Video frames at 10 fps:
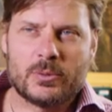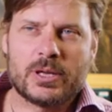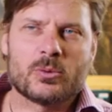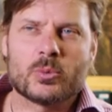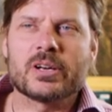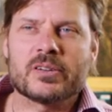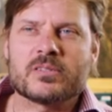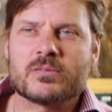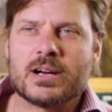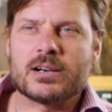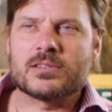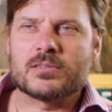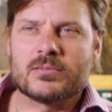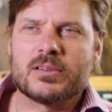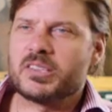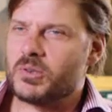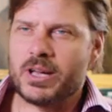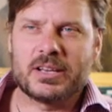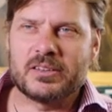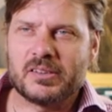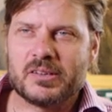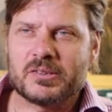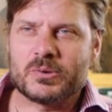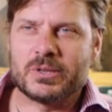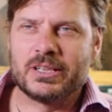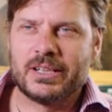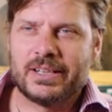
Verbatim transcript: we can reconstruct Australia's history,